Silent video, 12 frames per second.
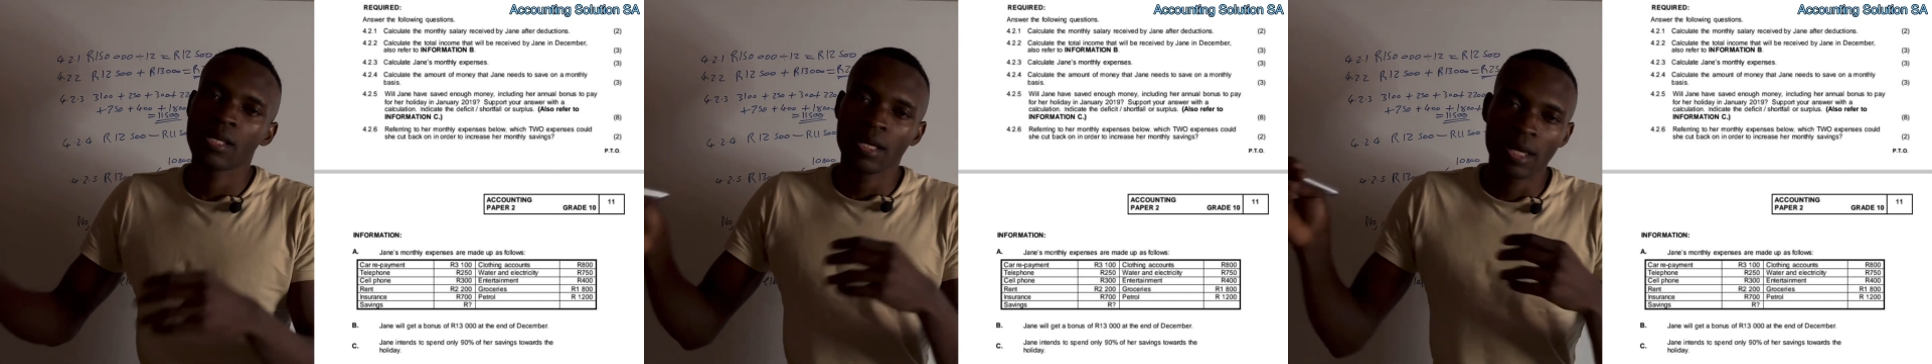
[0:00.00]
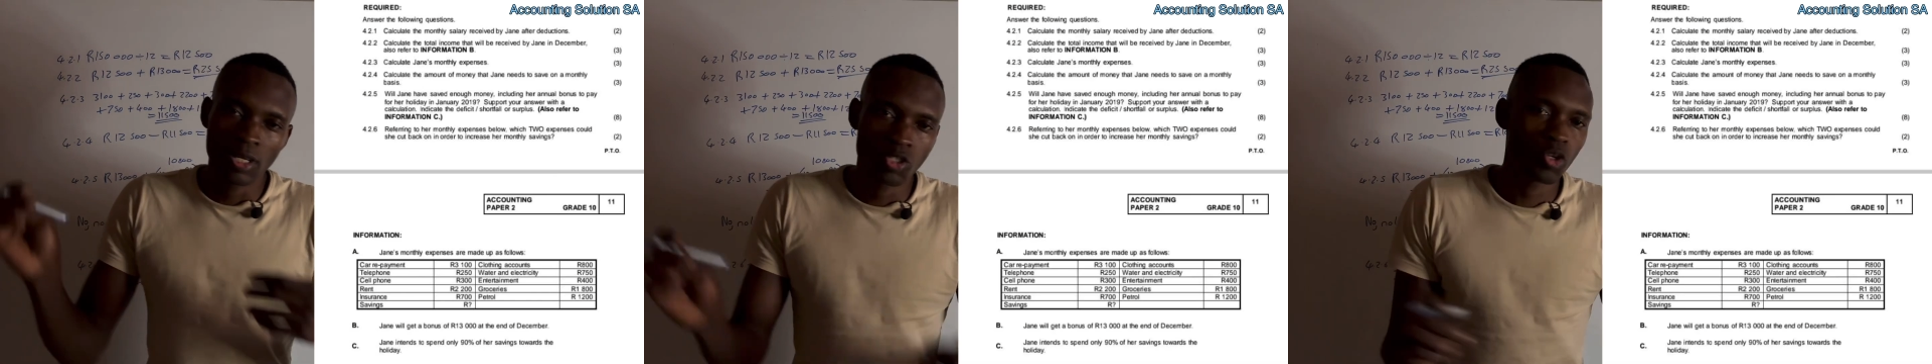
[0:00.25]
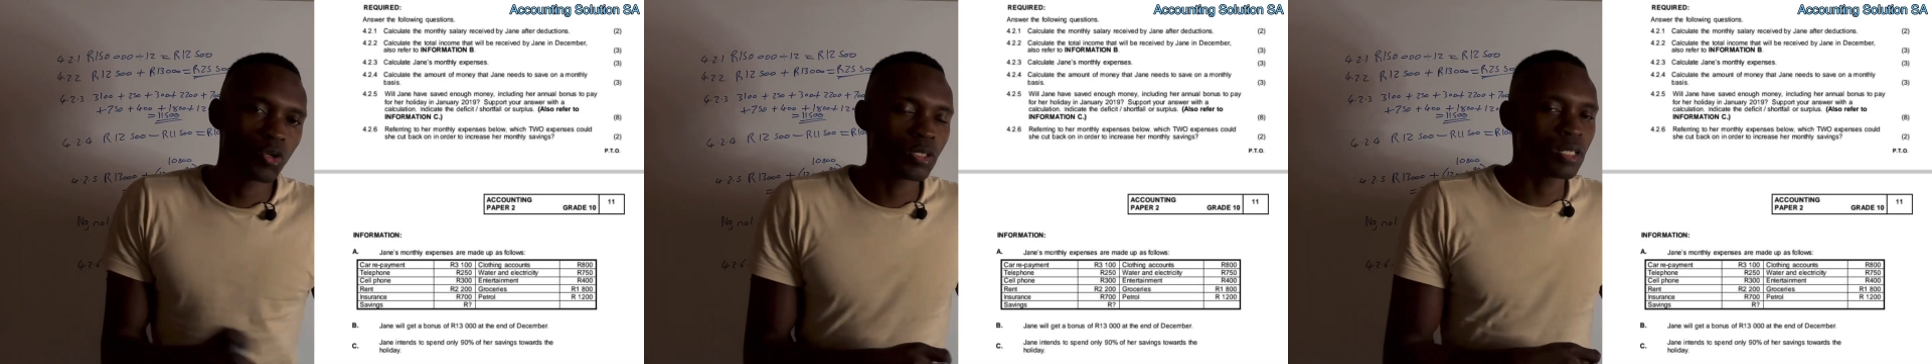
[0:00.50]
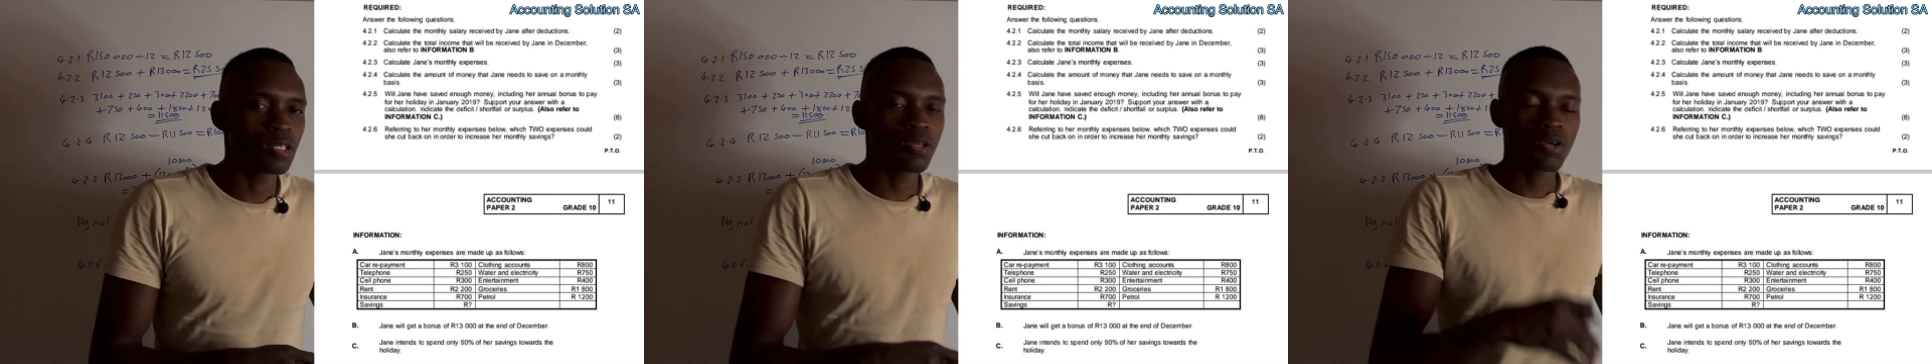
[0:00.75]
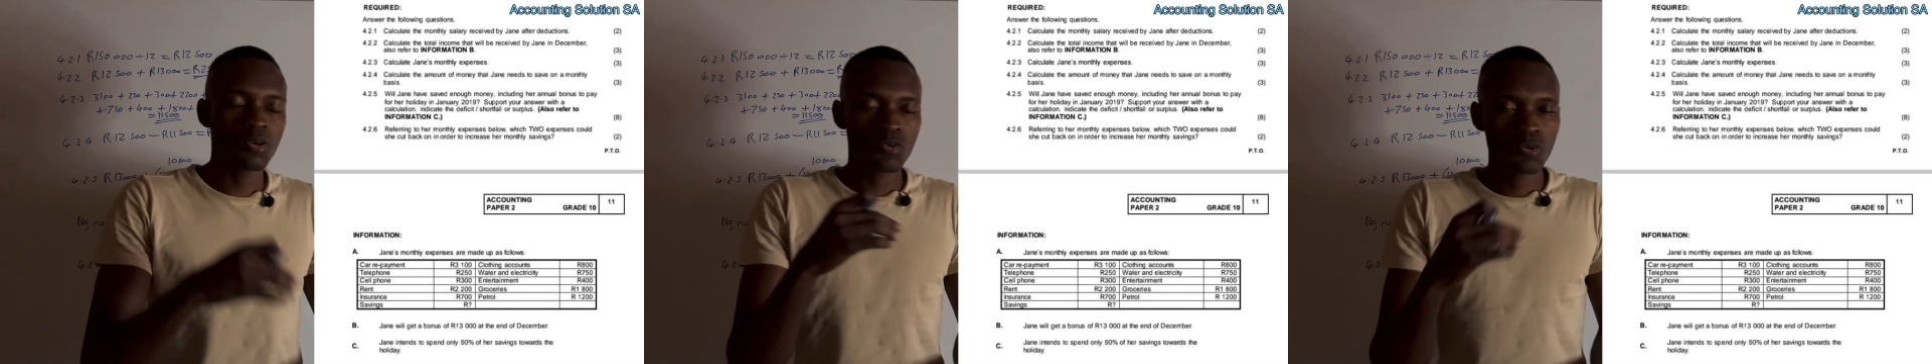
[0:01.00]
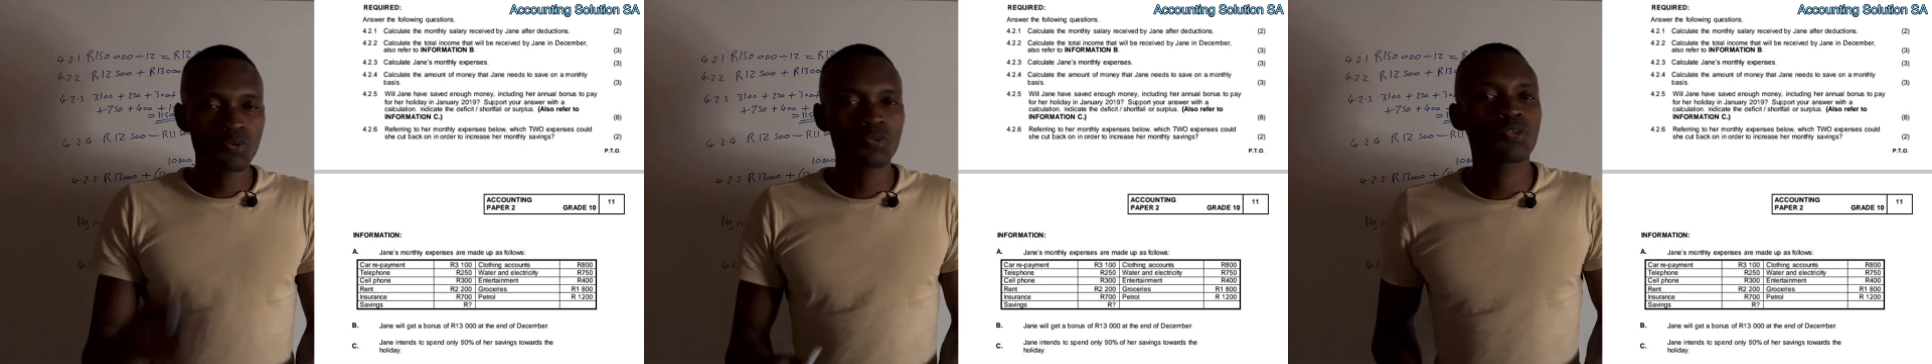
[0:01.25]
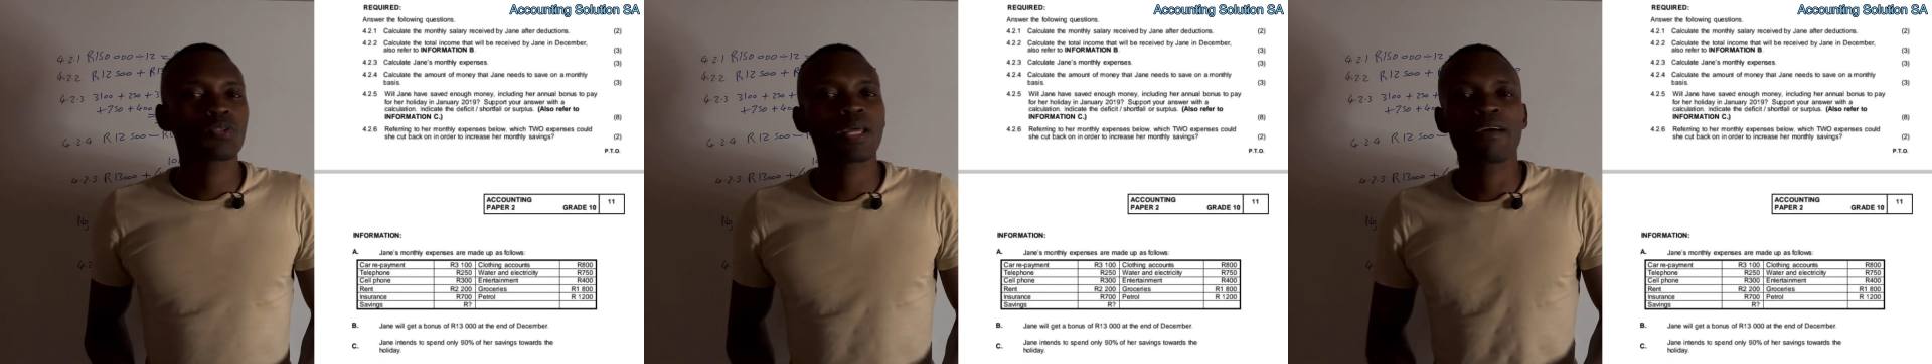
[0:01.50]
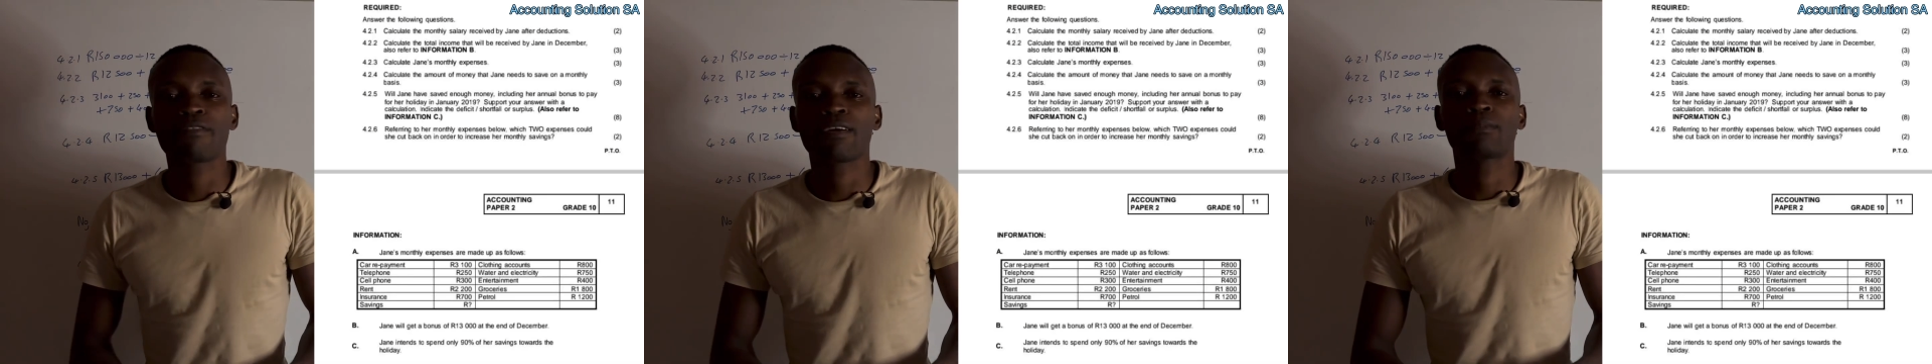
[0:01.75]
and solution. You're not going to
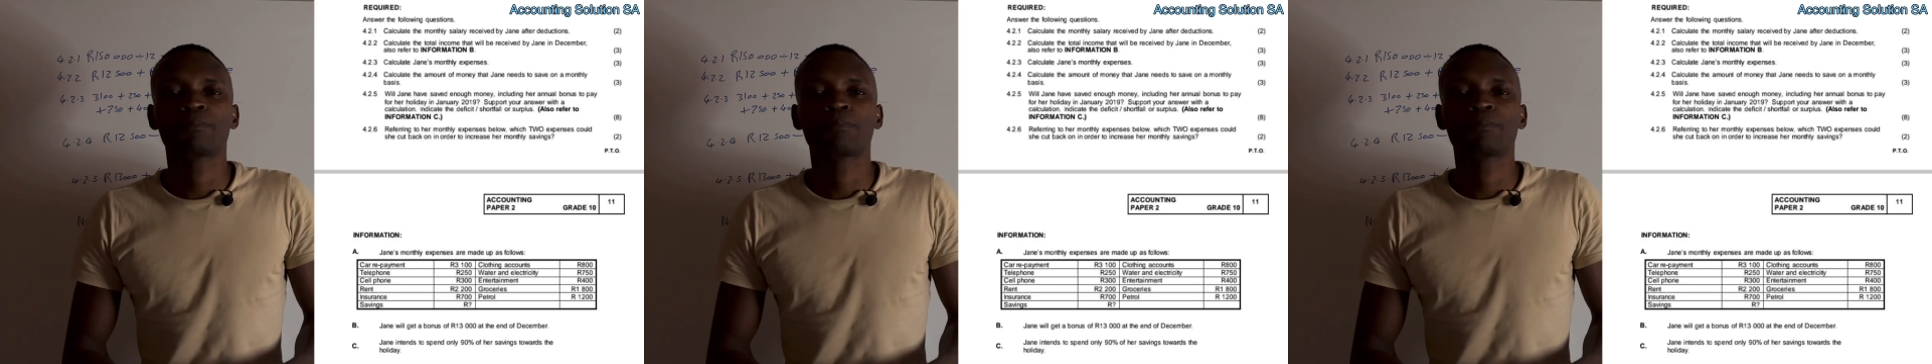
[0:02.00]
suffer